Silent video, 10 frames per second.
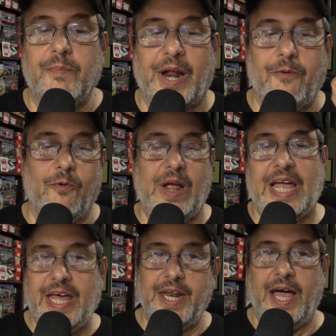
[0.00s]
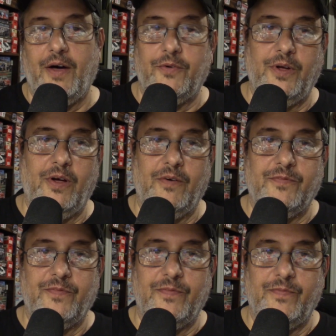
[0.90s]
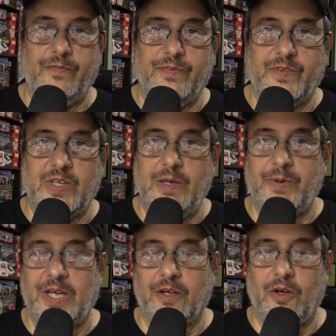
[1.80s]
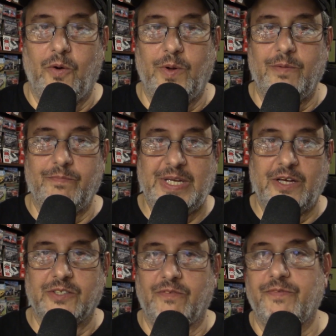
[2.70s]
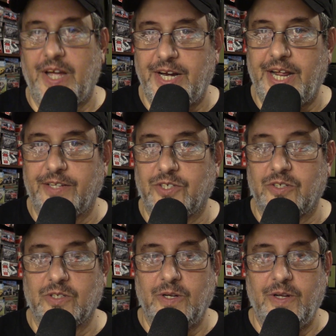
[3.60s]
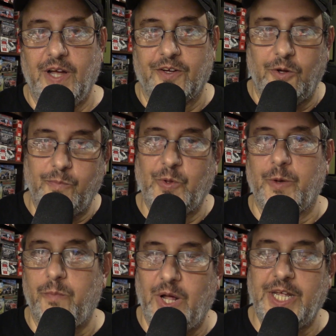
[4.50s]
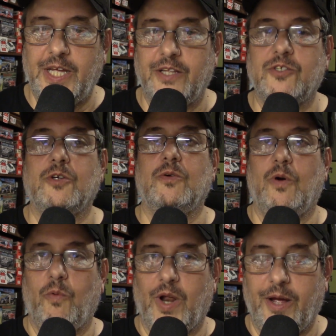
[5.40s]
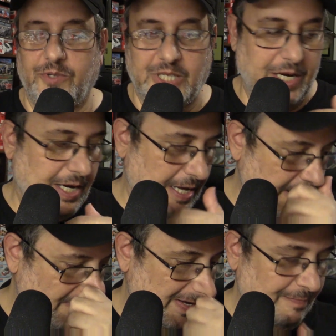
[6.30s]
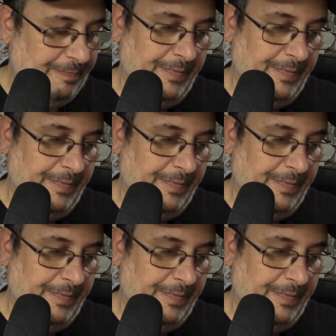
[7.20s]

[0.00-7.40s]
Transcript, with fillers: But I ran out of keeping it going because of finances. I couldn't put the money into what I was getting out of it.